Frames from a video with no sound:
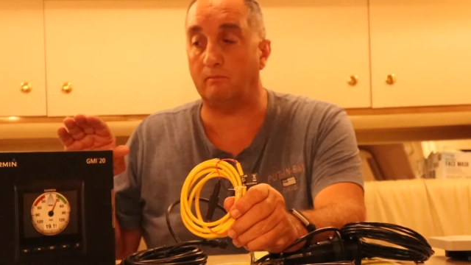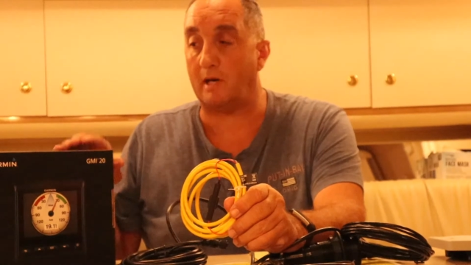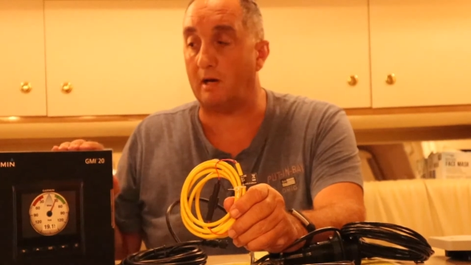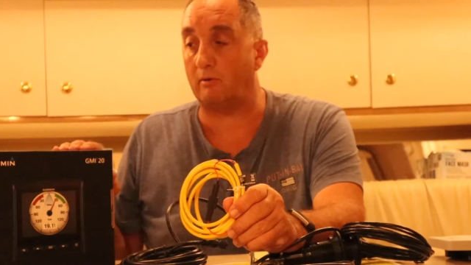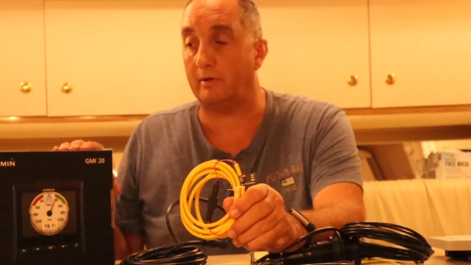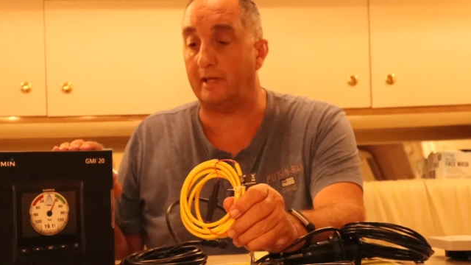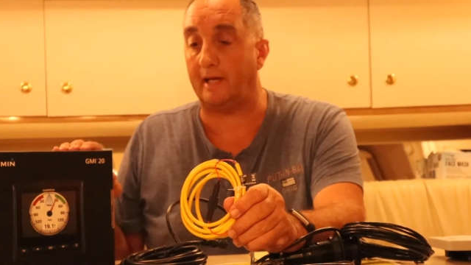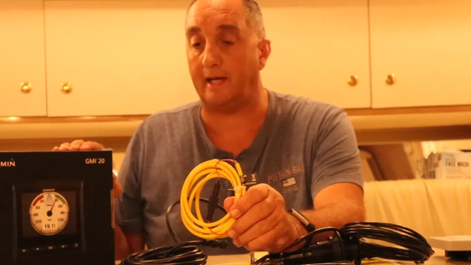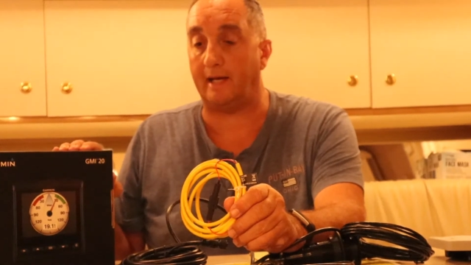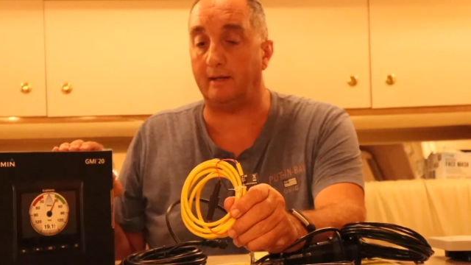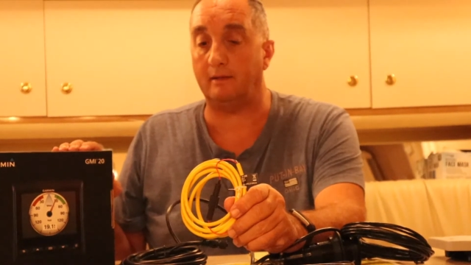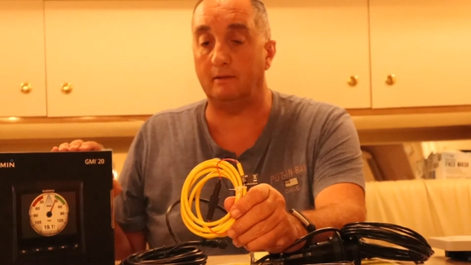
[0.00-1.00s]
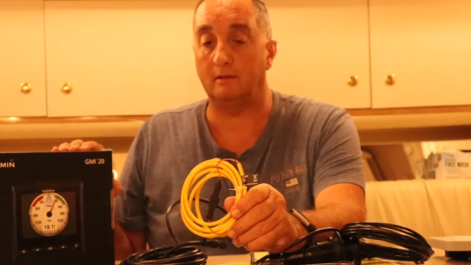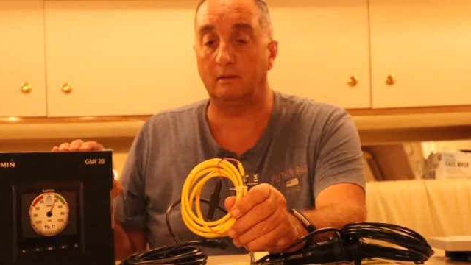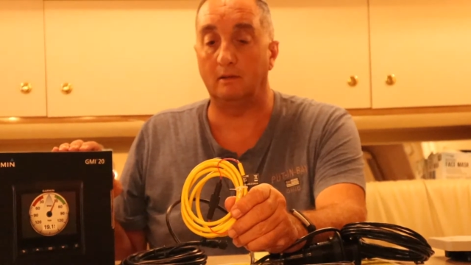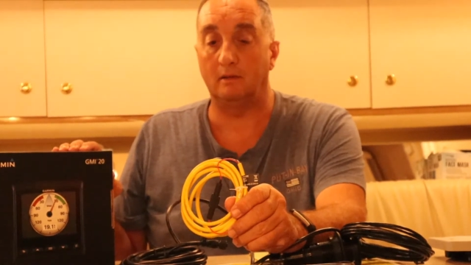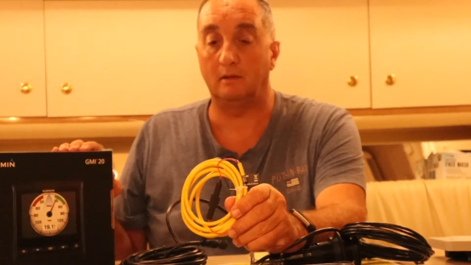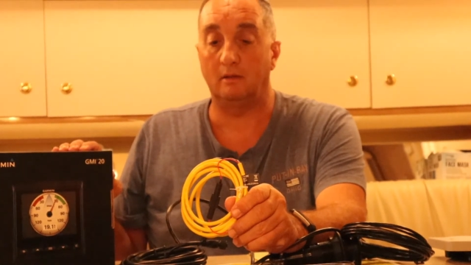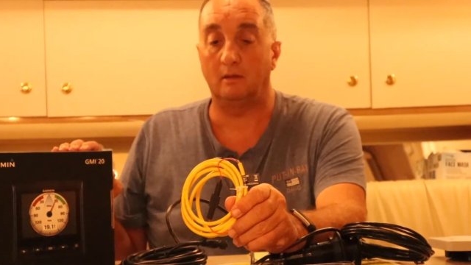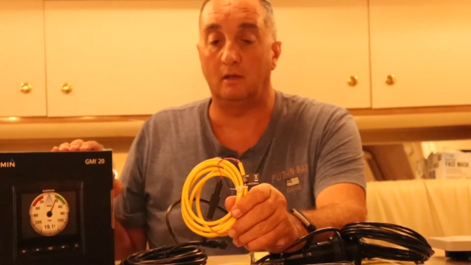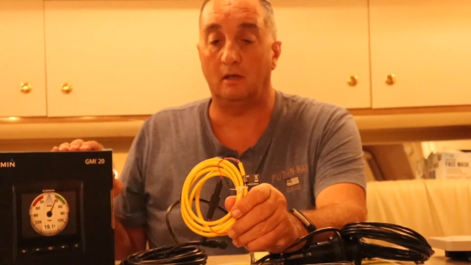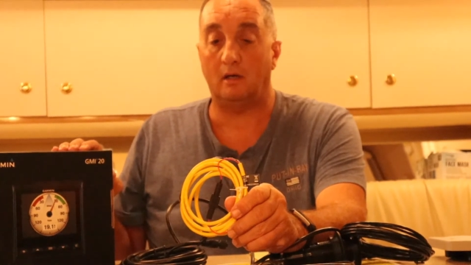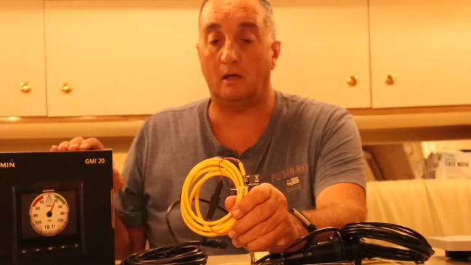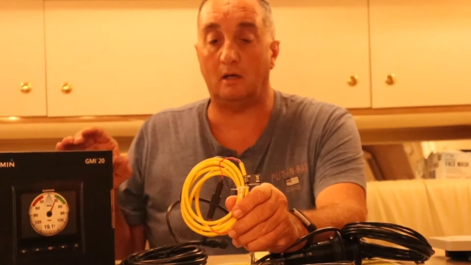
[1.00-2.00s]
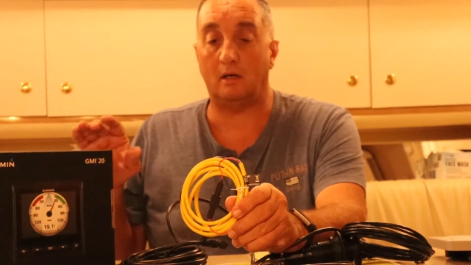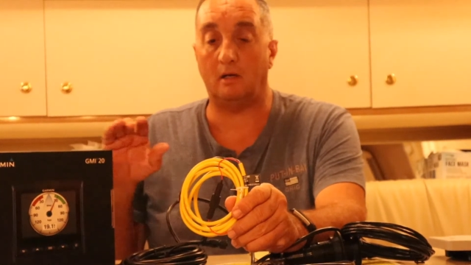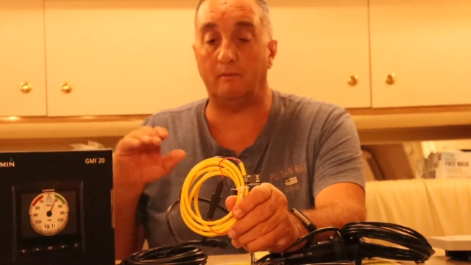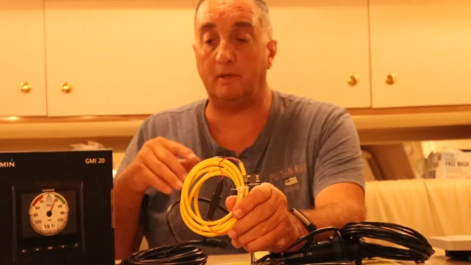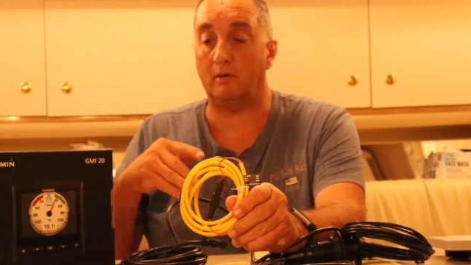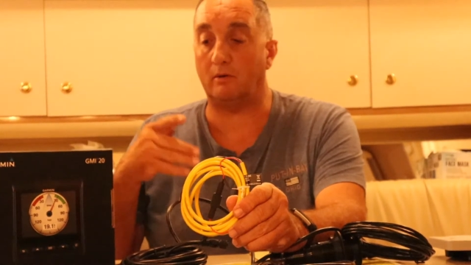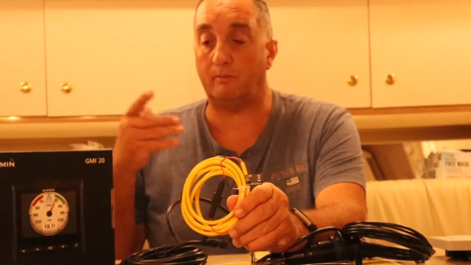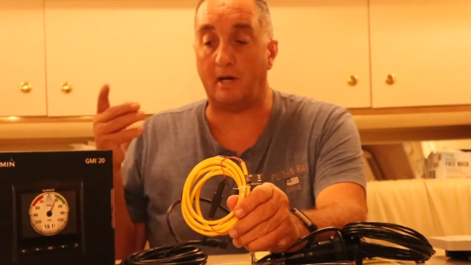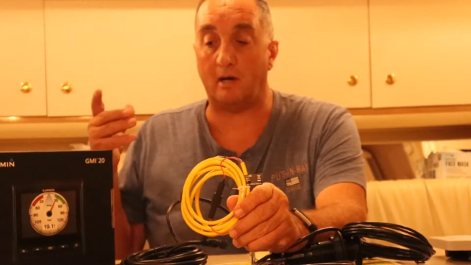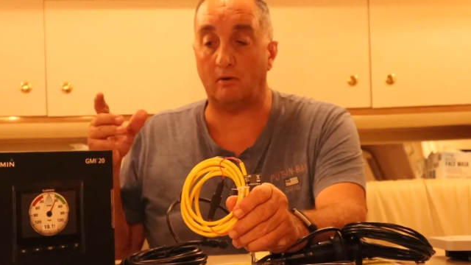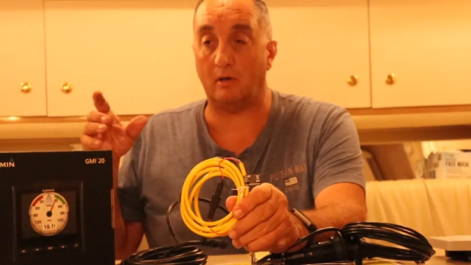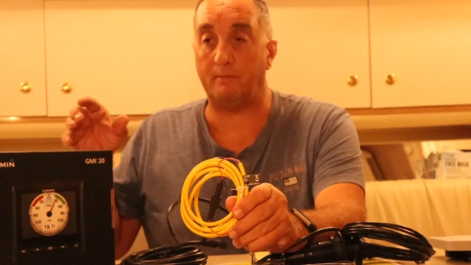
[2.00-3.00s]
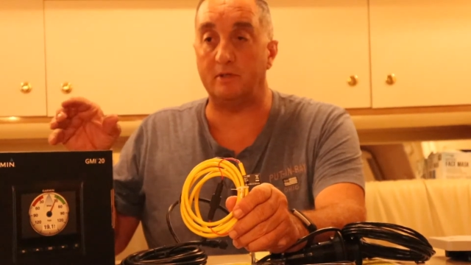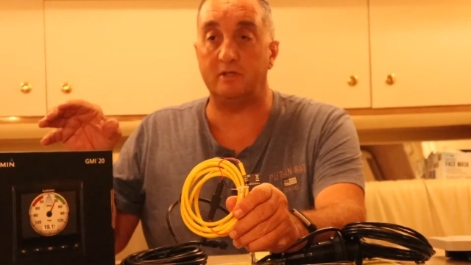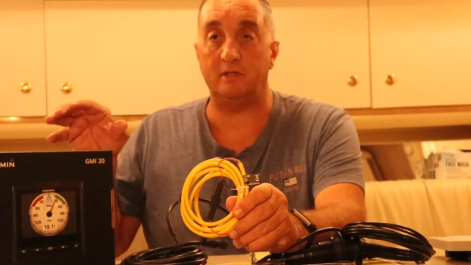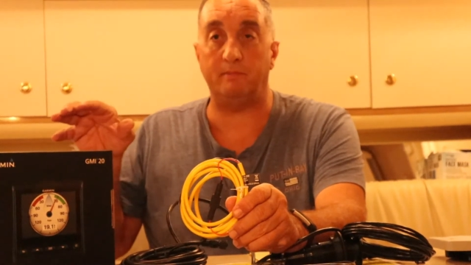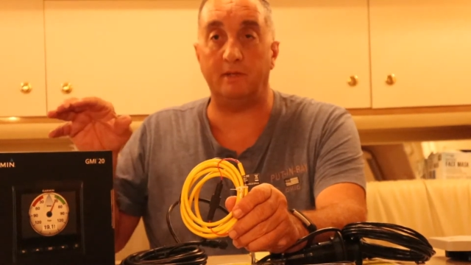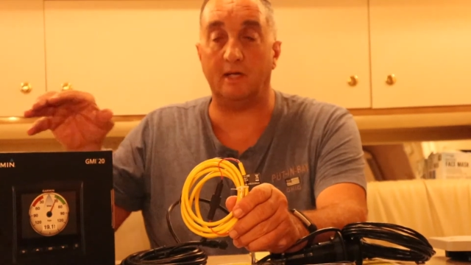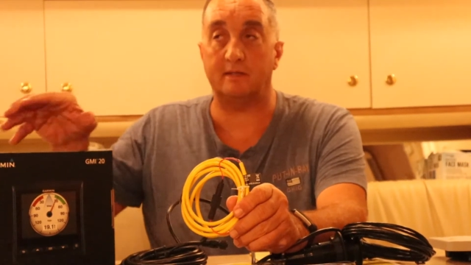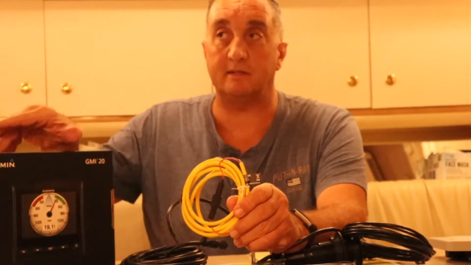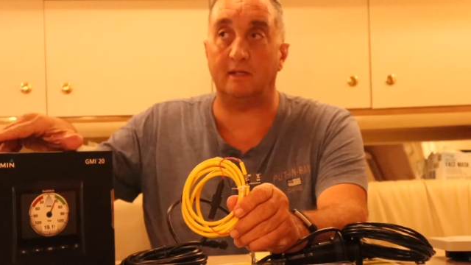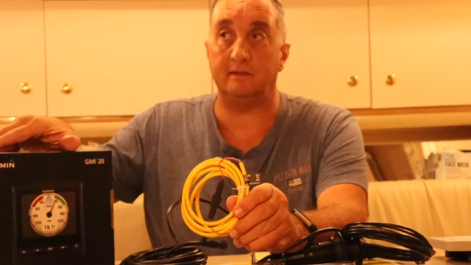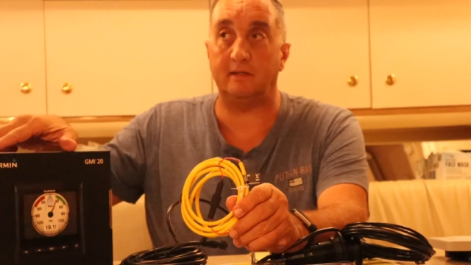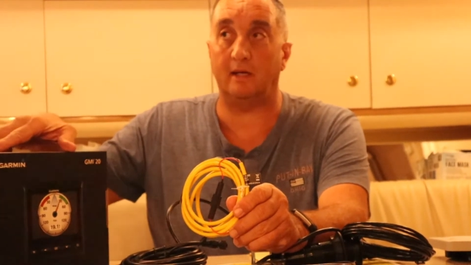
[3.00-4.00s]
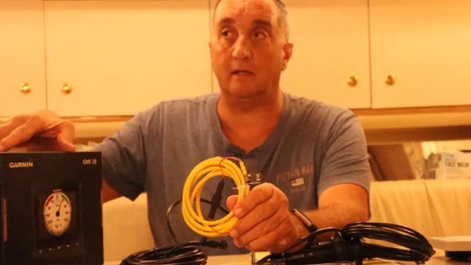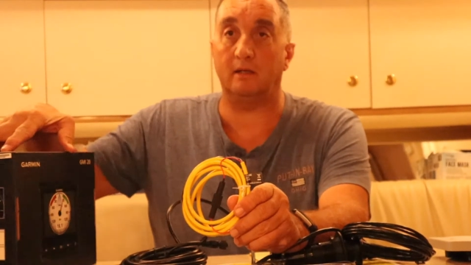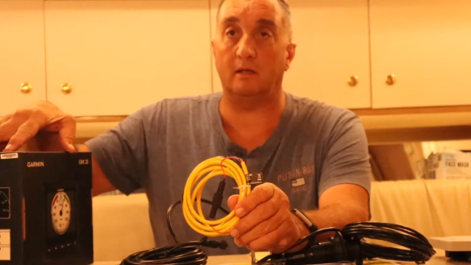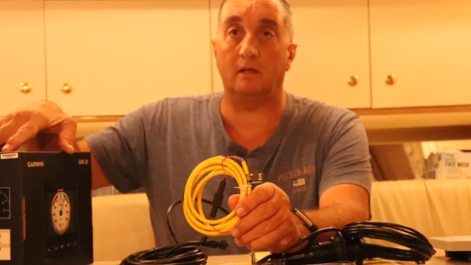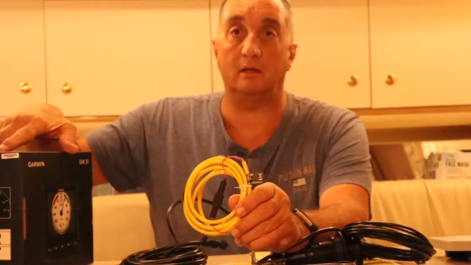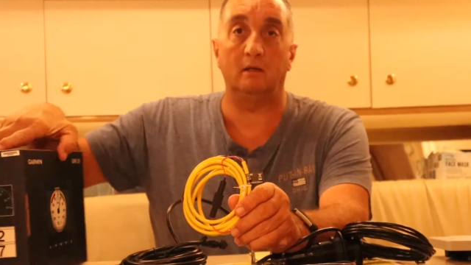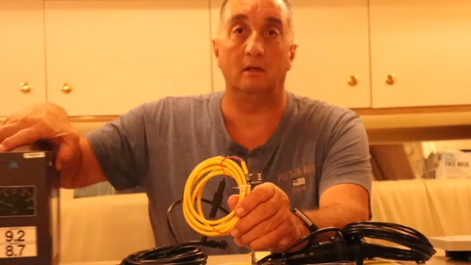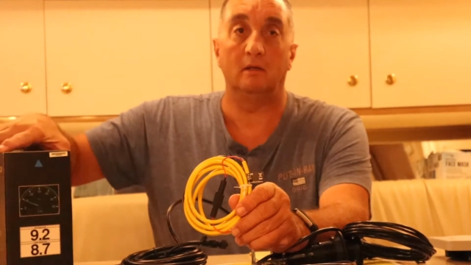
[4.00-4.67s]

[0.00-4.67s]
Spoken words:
power that. It'll power up a GPS antenna,